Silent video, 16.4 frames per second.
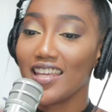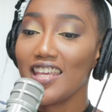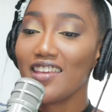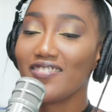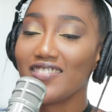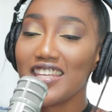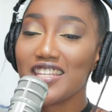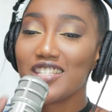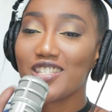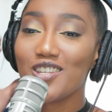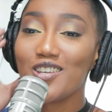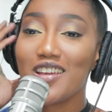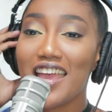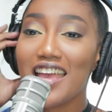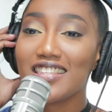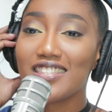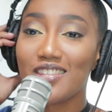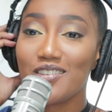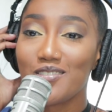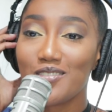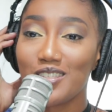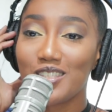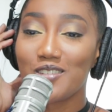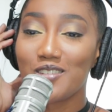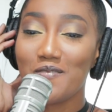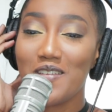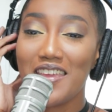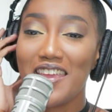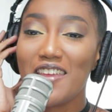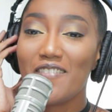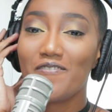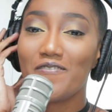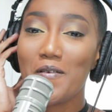If this sugar too
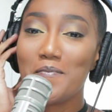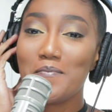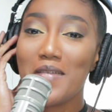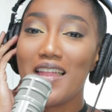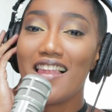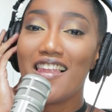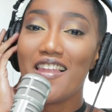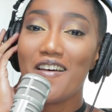sweet for my